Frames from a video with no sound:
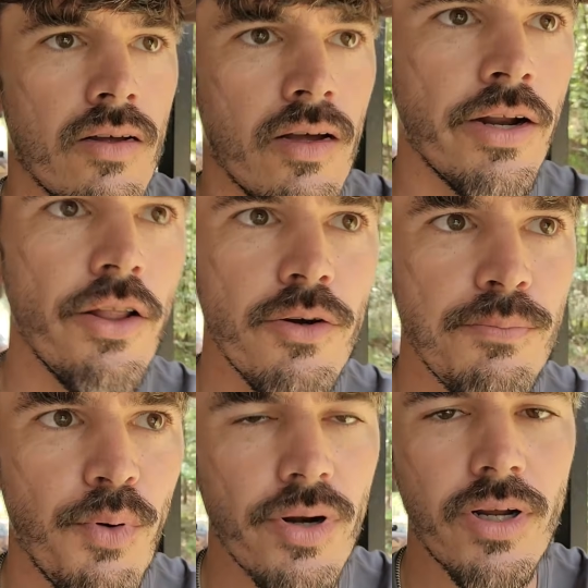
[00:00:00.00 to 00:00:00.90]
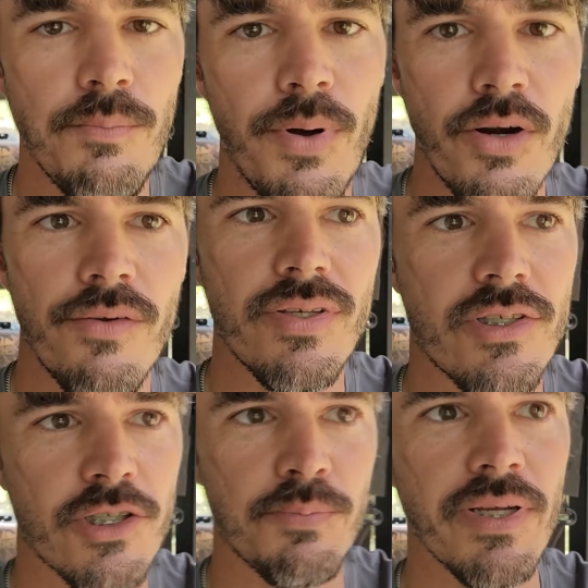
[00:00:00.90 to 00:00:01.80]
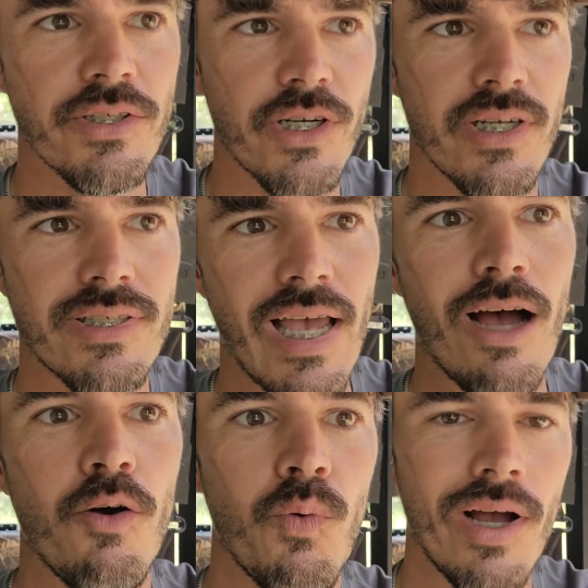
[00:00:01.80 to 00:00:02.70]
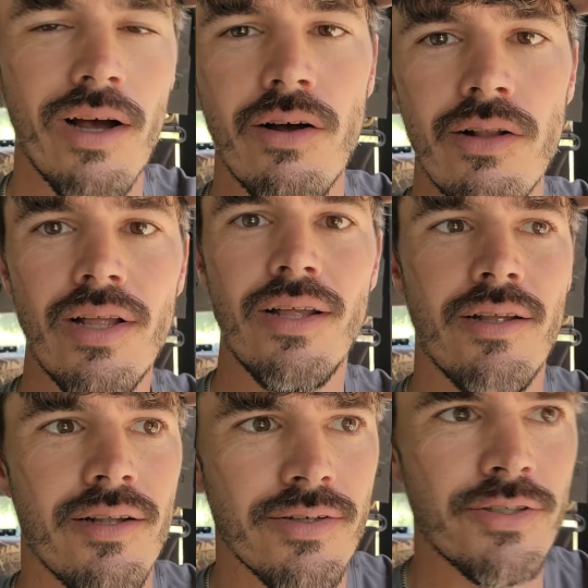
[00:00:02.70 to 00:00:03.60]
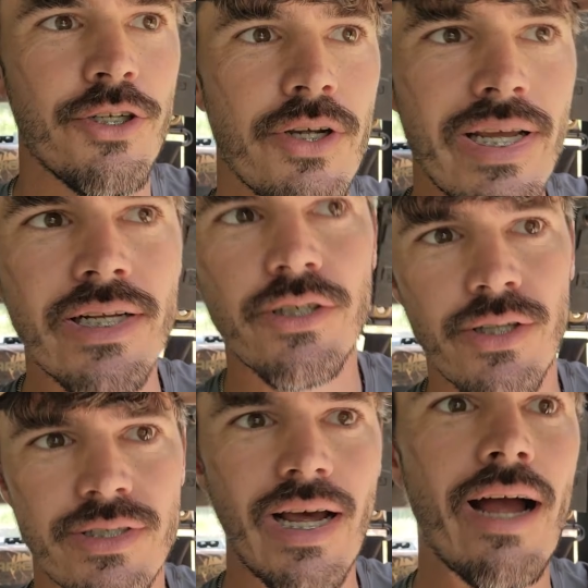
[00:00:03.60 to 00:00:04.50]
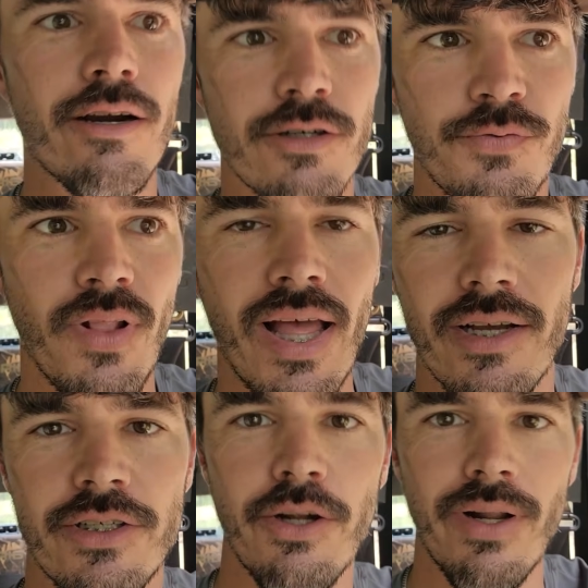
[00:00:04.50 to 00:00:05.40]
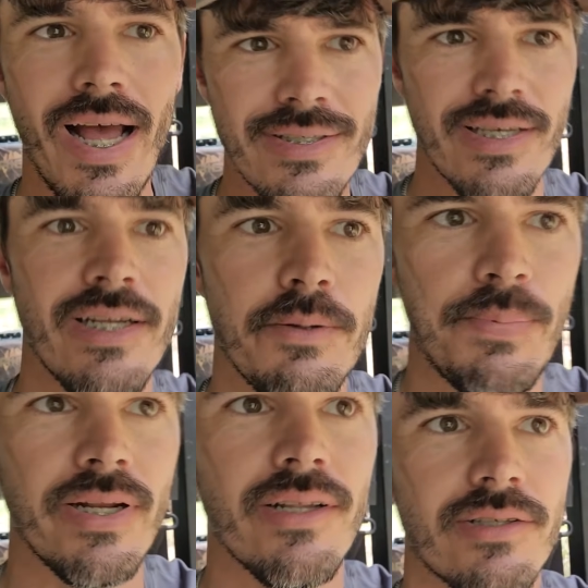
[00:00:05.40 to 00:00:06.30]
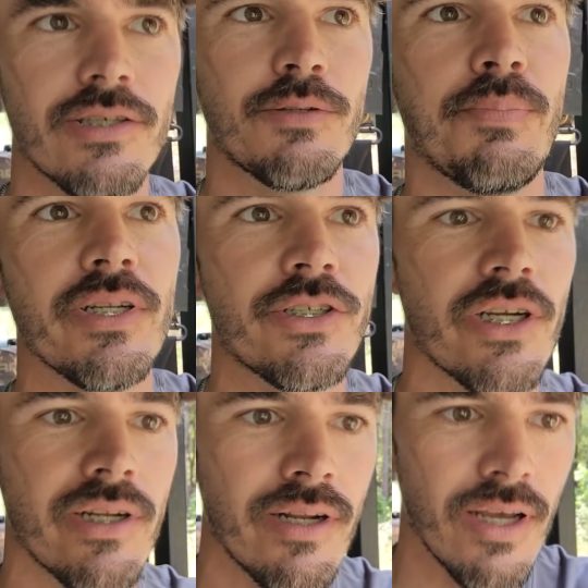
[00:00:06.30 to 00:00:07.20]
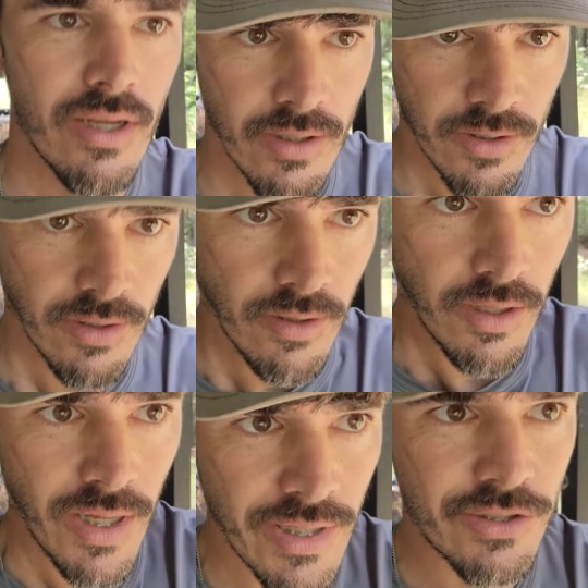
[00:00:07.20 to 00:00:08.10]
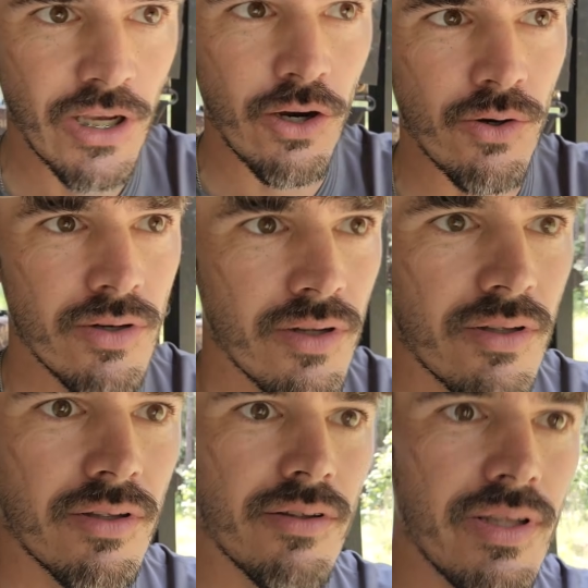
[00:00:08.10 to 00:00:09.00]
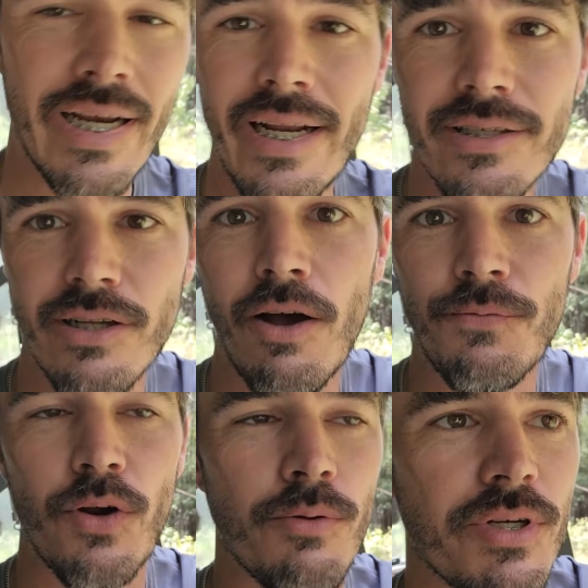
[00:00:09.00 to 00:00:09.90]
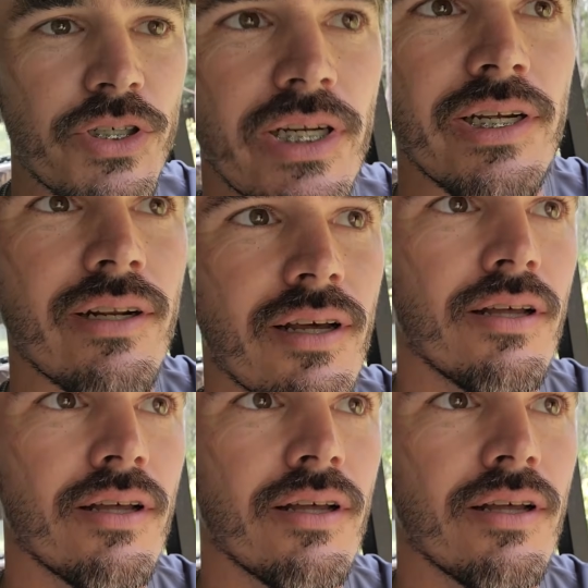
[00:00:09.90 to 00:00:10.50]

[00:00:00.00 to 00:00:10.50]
Another important component of the suspension is how well do each of the tires flex. You know, it has independent suspension, and it is an off-road machine.